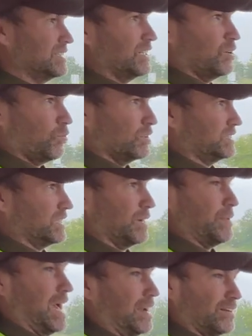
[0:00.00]
you know, once you
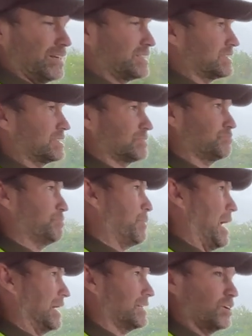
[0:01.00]
come out of it, it's just
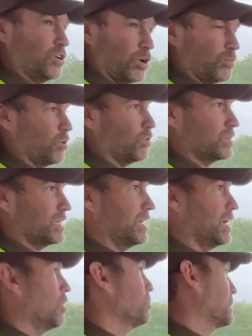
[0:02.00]
back to normal,
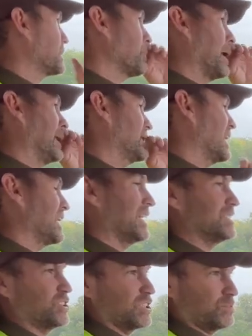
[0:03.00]
you know. But the main thing
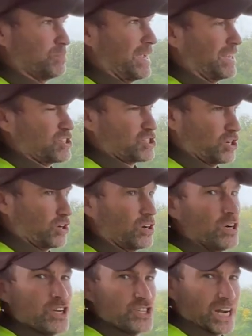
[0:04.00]
is just making
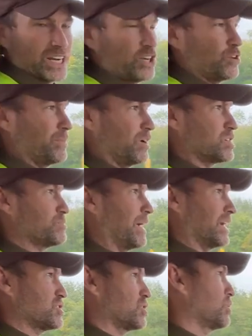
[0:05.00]
sure, checking your mirrors,
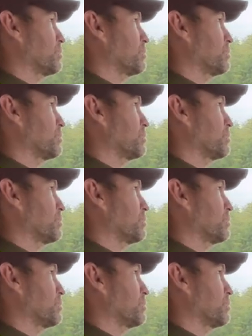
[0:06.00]
making sure